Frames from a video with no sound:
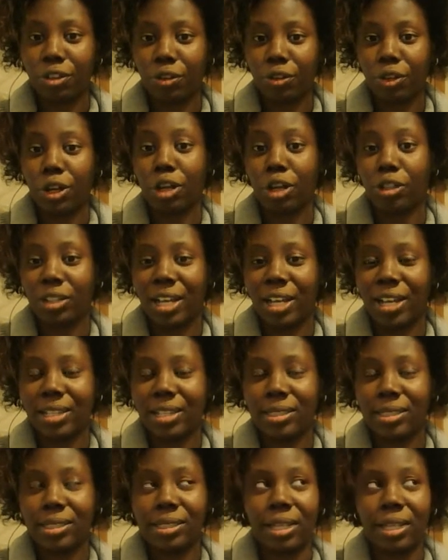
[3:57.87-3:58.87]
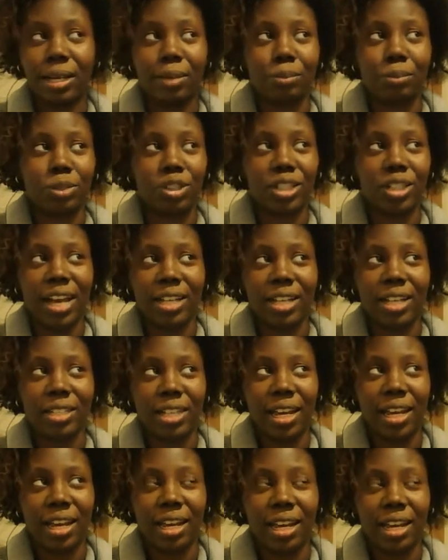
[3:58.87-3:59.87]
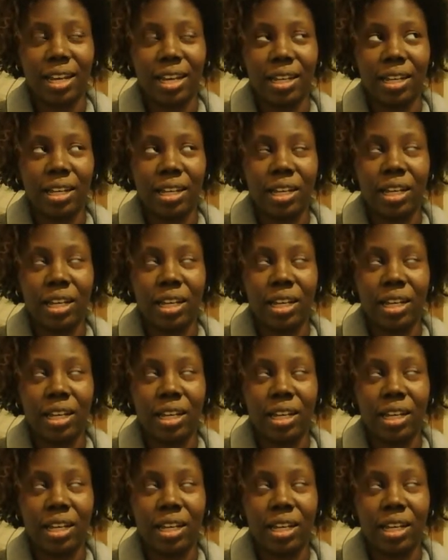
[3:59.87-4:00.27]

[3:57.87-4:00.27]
yarn lines. She has a